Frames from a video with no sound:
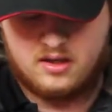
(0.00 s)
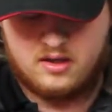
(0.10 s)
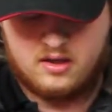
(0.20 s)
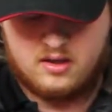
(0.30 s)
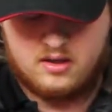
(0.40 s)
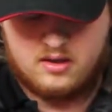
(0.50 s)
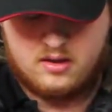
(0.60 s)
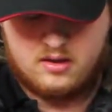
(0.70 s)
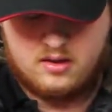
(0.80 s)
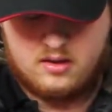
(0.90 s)

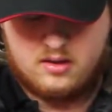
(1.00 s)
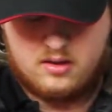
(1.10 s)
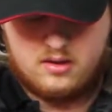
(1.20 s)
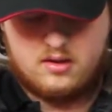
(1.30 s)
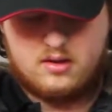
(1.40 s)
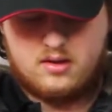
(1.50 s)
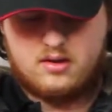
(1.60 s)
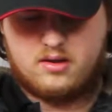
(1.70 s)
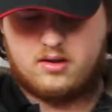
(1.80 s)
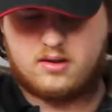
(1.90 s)

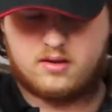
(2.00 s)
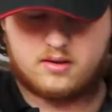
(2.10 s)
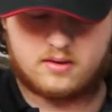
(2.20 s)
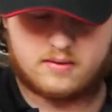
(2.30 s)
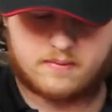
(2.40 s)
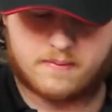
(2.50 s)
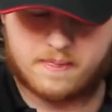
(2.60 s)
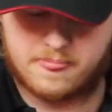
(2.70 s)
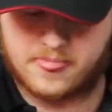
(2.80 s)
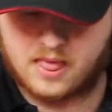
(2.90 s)

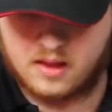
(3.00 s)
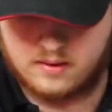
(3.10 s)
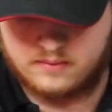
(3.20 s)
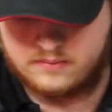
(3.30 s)
No one is speaking in this clip.